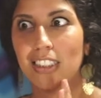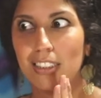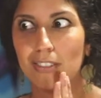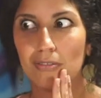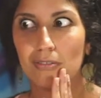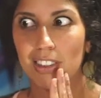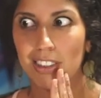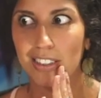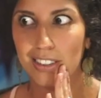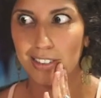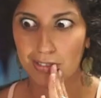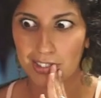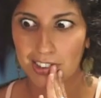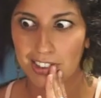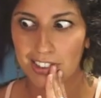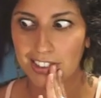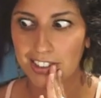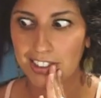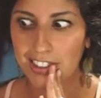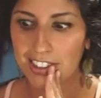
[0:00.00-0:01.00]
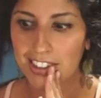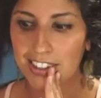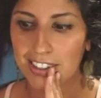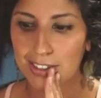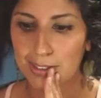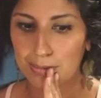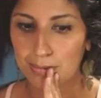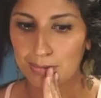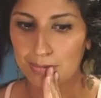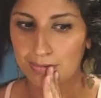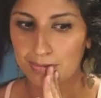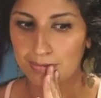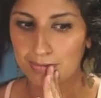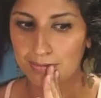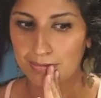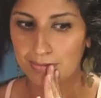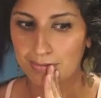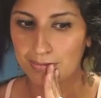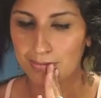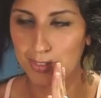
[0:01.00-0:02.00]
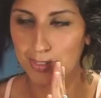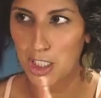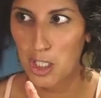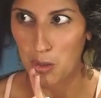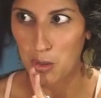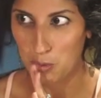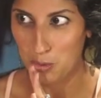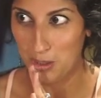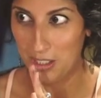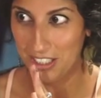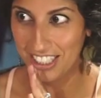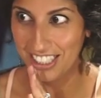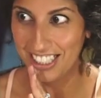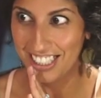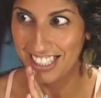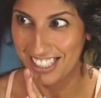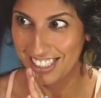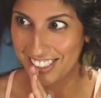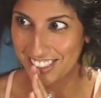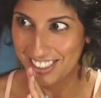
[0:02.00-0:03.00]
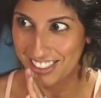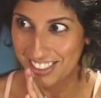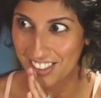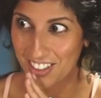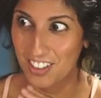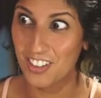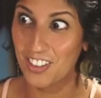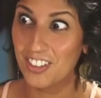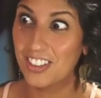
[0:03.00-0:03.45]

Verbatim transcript: really, really low. Really? So,